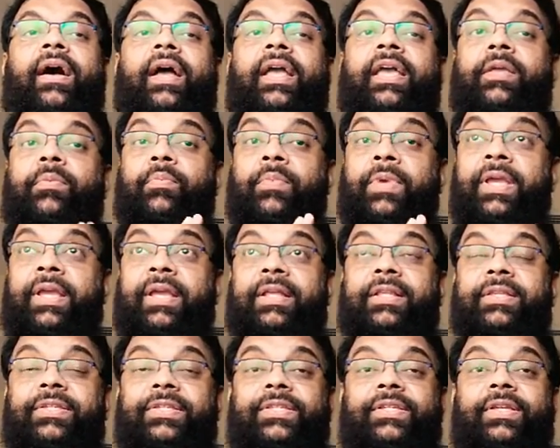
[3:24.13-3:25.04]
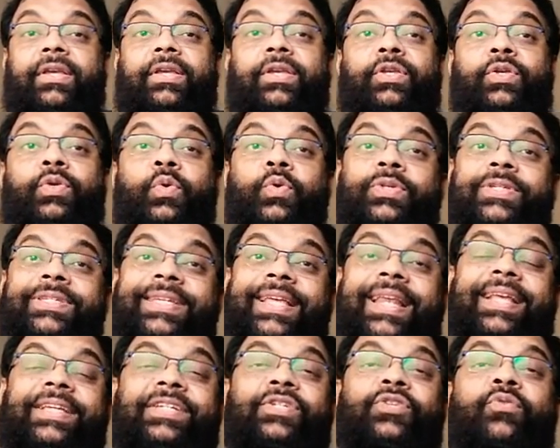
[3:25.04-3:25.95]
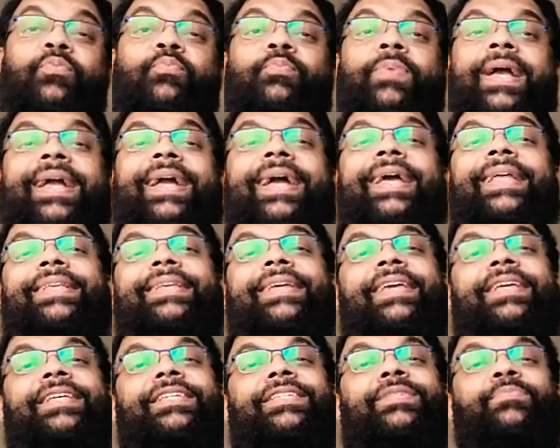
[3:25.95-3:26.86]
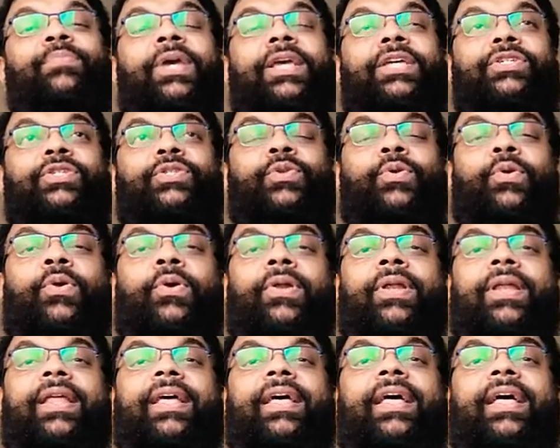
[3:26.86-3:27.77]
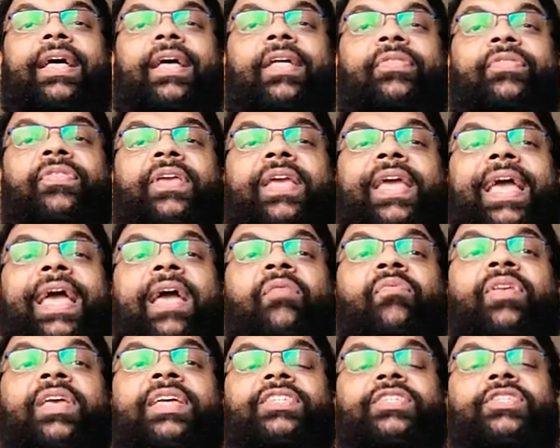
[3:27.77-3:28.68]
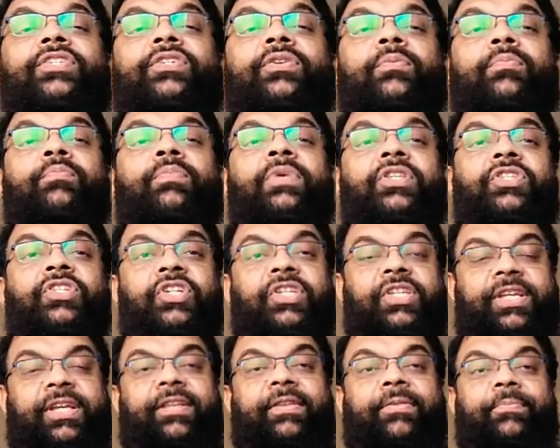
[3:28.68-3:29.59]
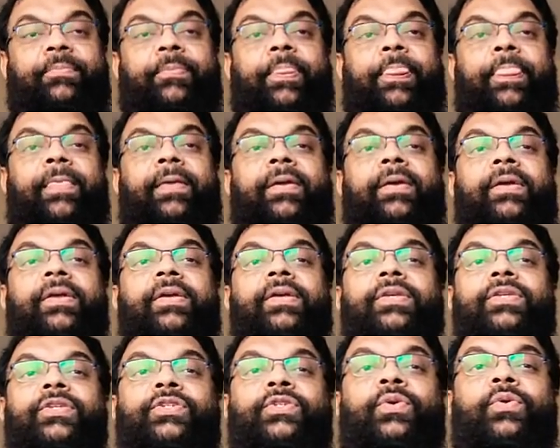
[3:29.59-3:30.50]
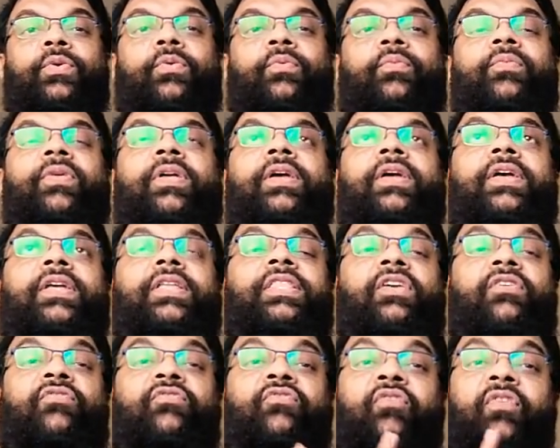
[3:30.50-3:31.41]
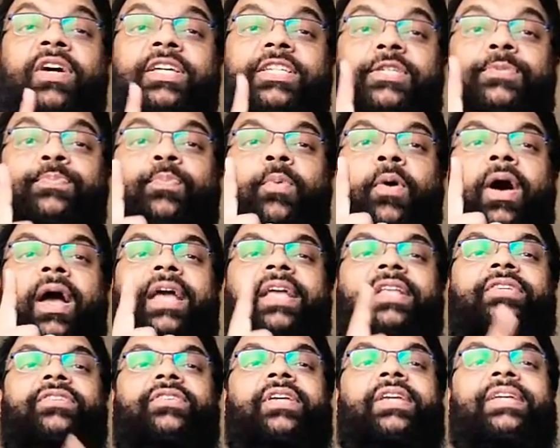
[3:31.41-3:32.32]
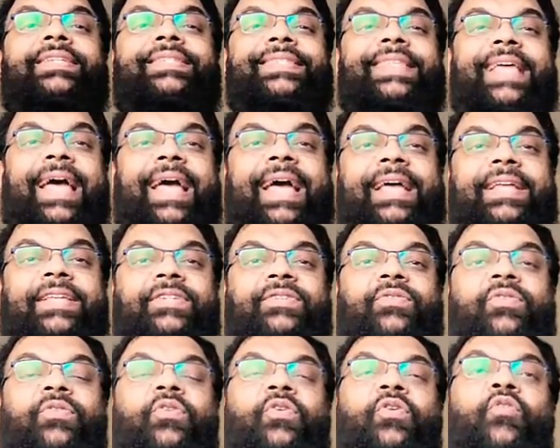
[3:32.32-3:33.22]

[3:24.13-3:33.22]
It means your selection of bucket is based on the heaviest material. So the first point is that